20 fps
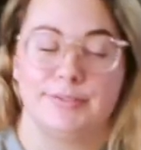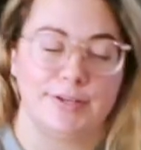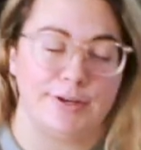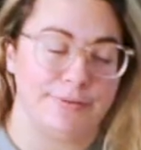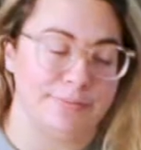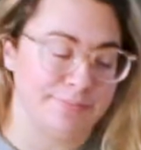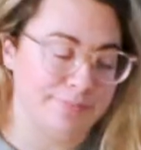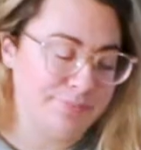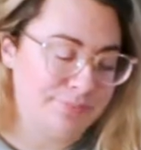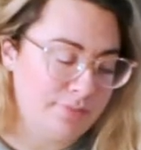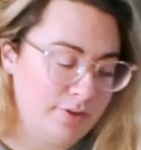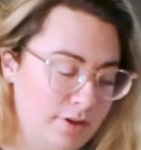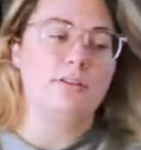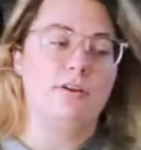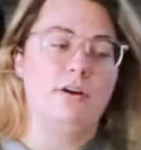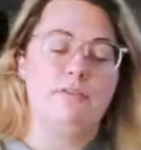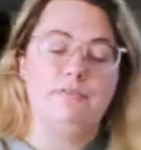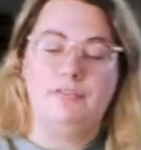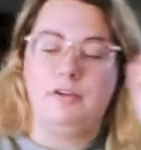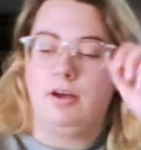So
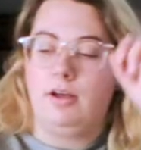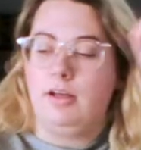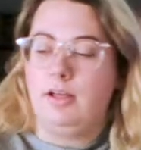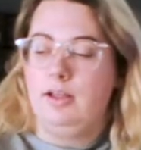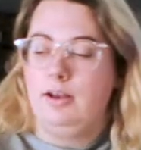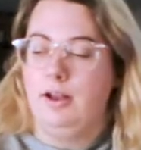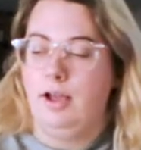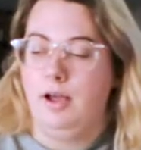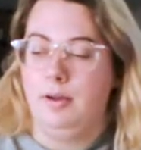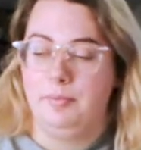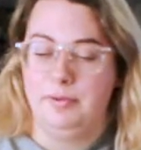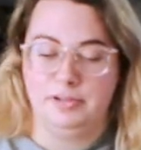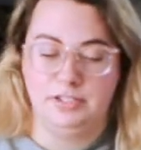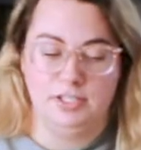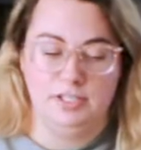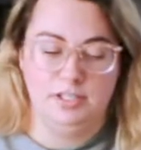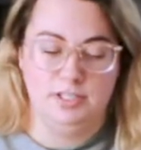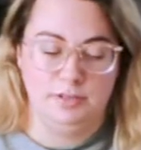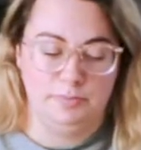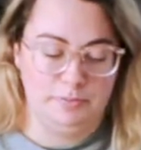I've got a
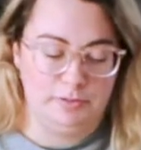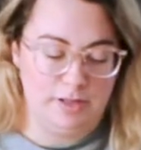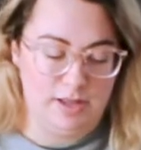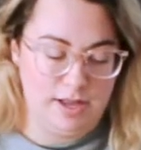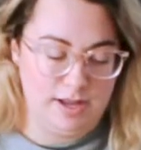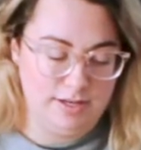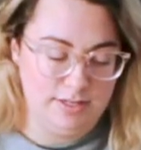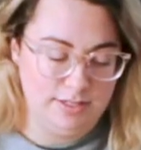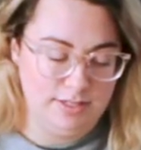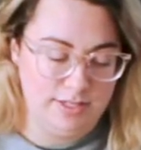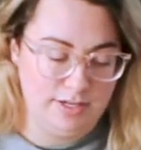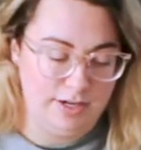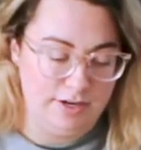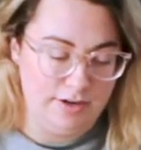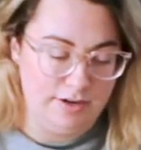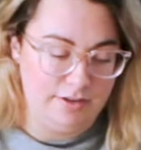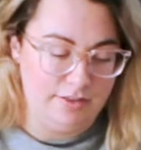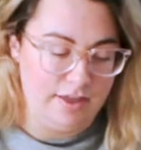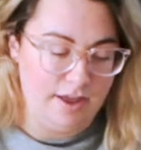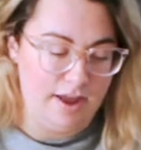bunch of supplies
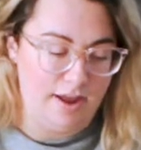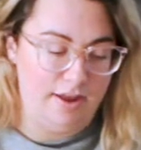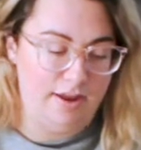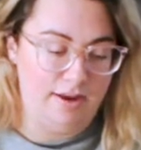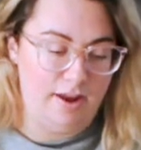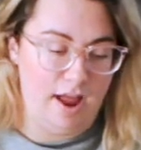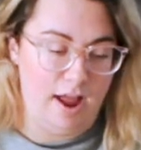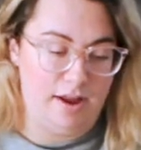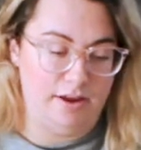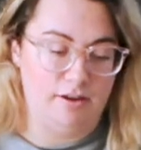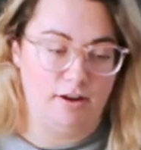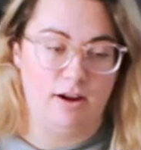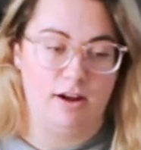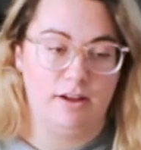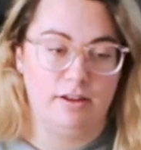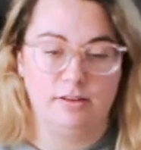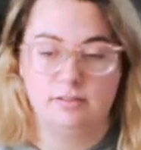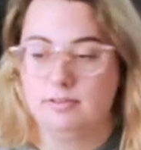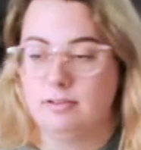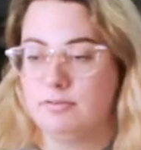here that I
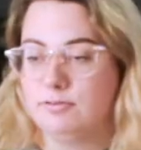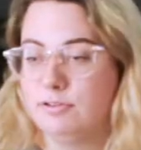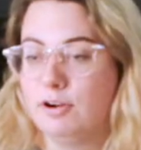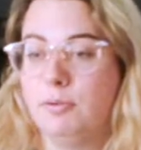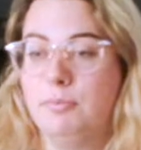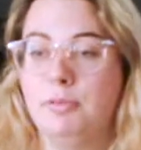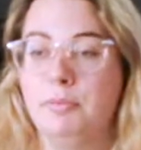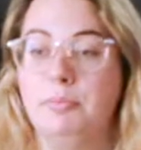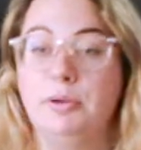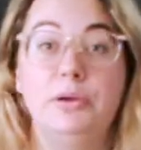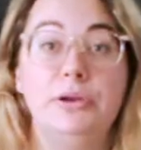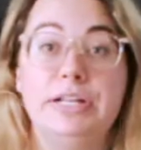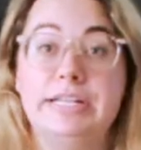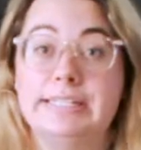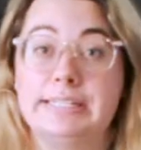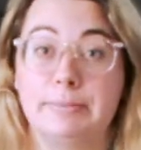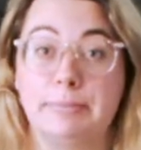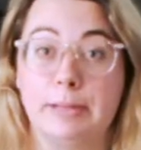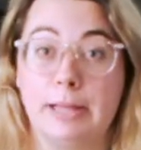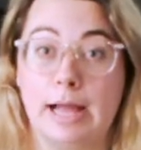got from the beauty
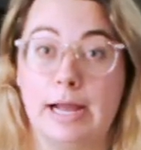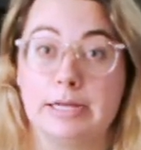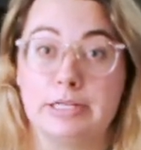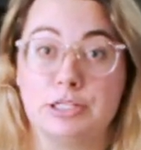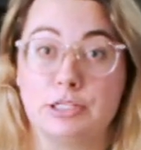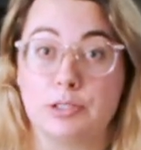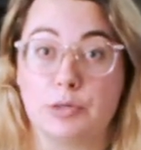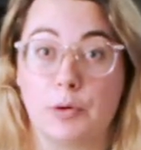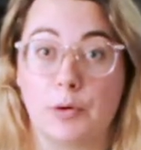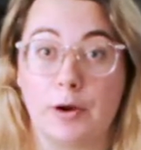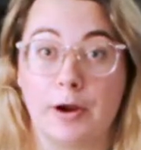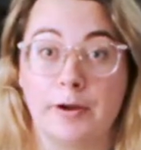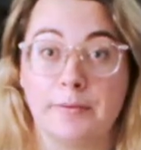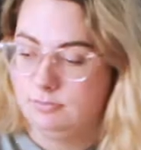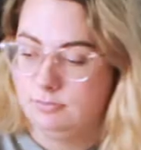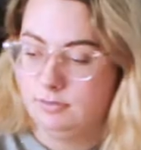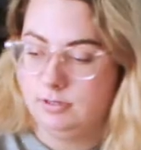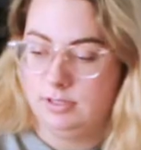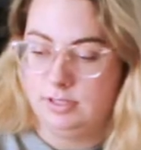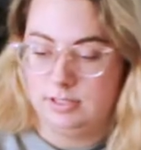supply store.